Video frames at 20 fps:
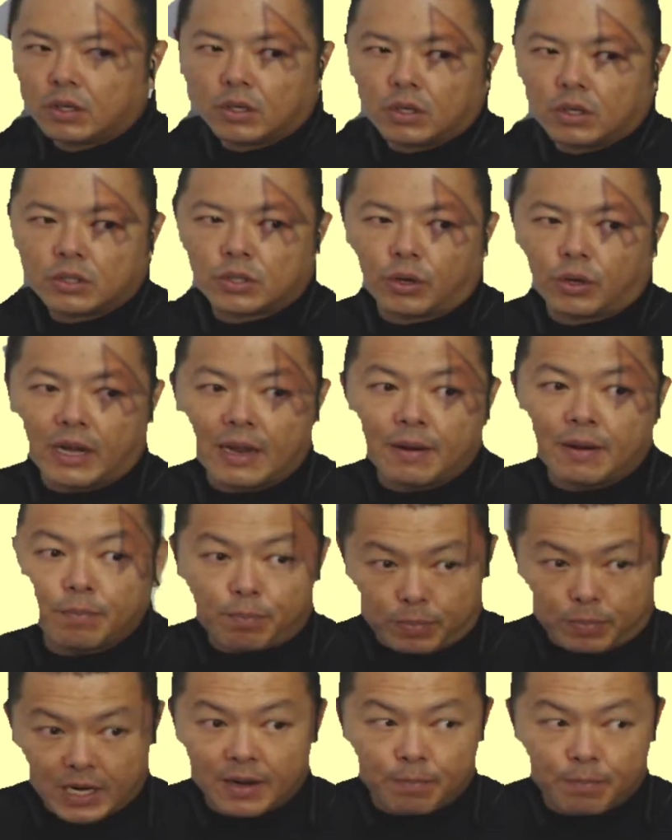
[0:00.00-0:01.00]
So
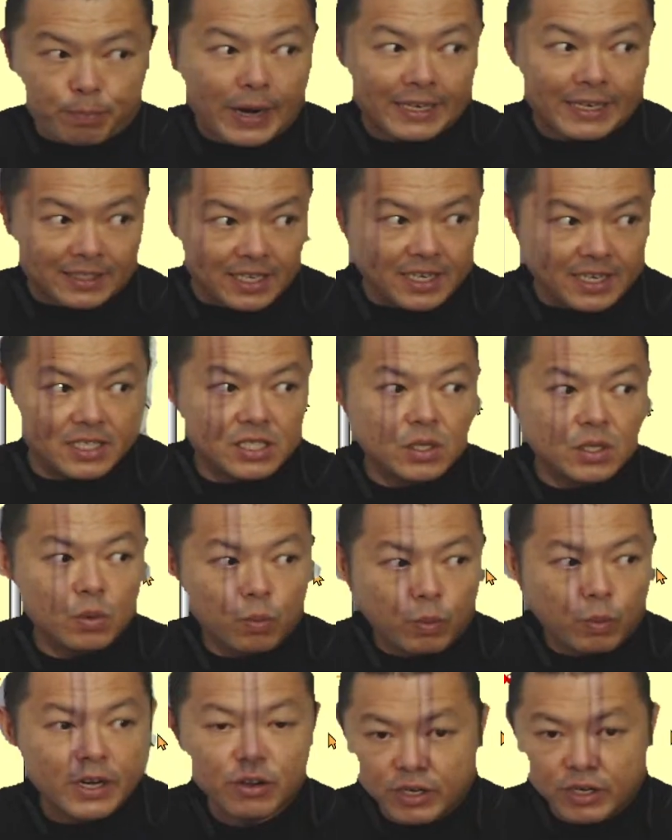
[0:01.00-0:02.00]
in practice,
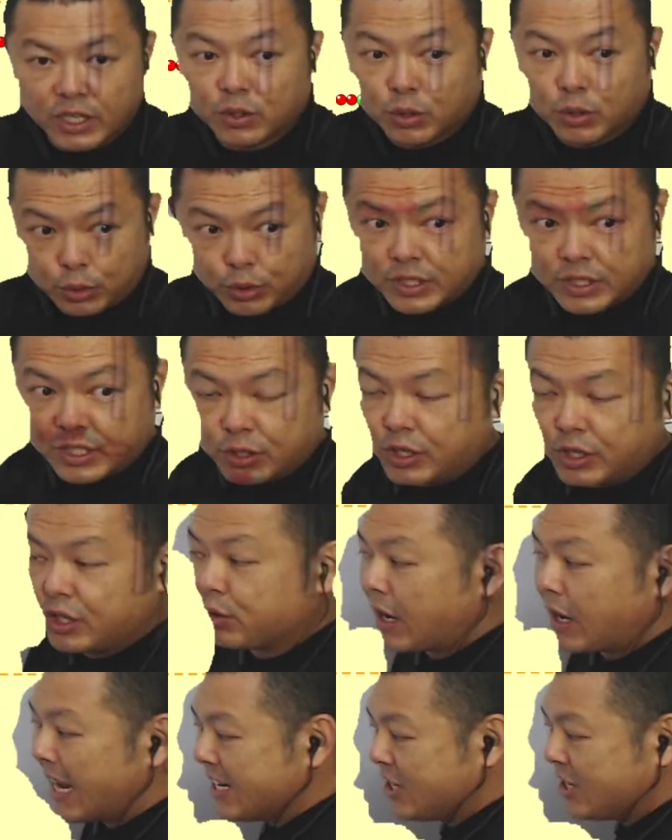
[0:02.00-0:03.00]
what you need to do is you need to
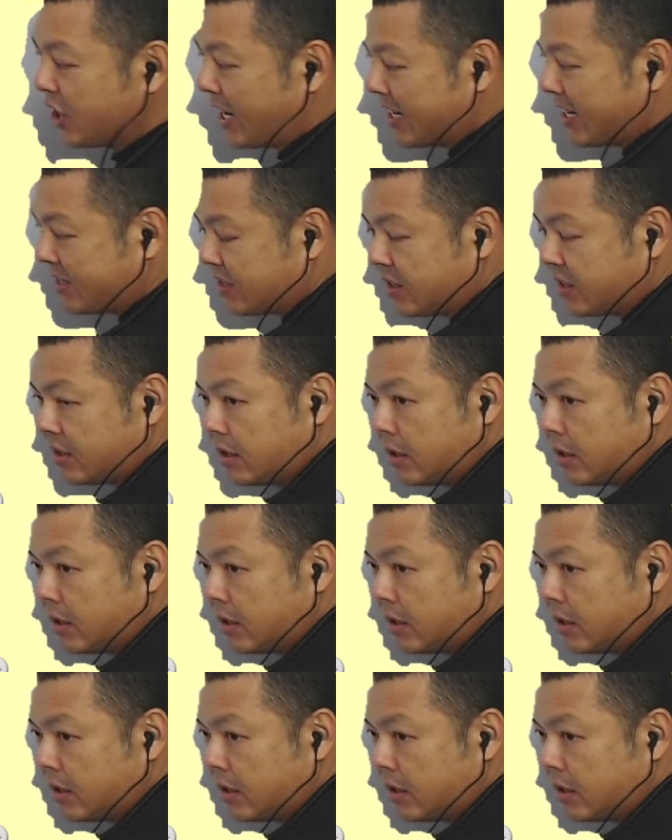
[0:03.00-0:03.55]
adjust.